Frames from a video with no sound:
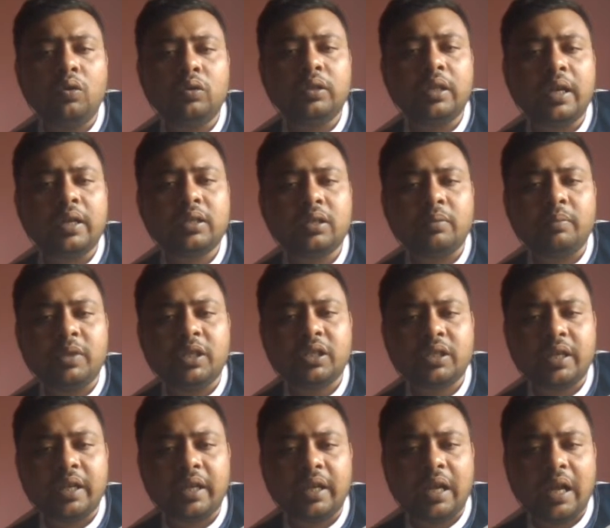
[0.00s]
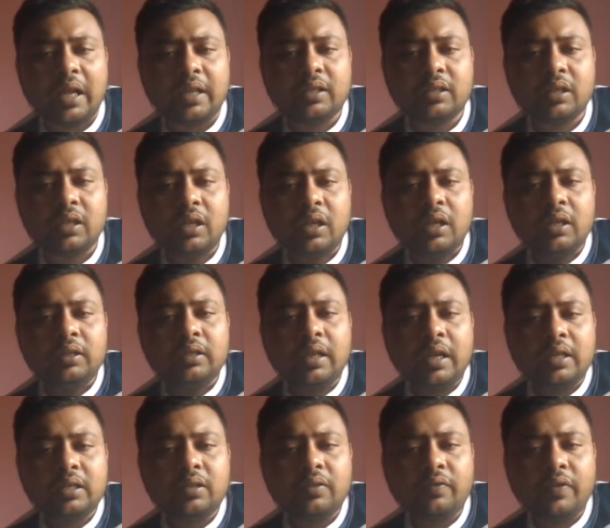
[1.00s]
that's a mistake, guys.
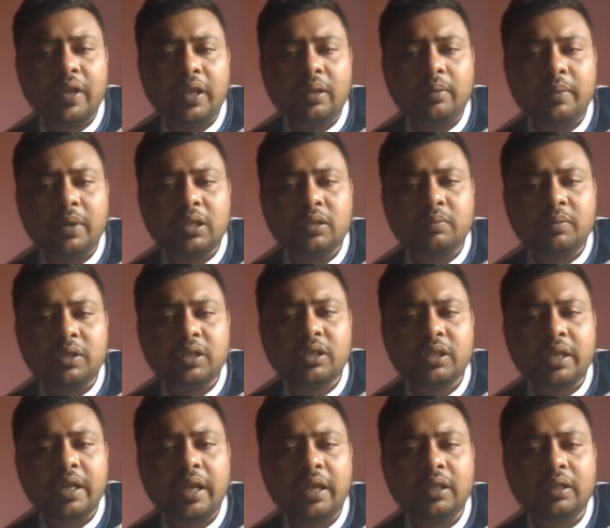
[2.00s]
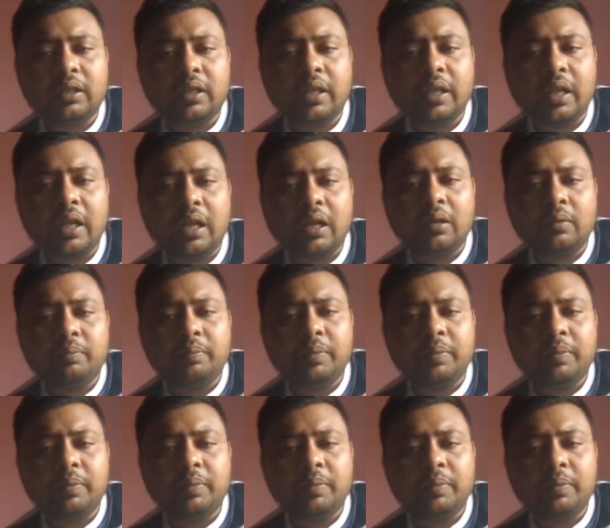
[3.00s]
That's a very much mistake. They are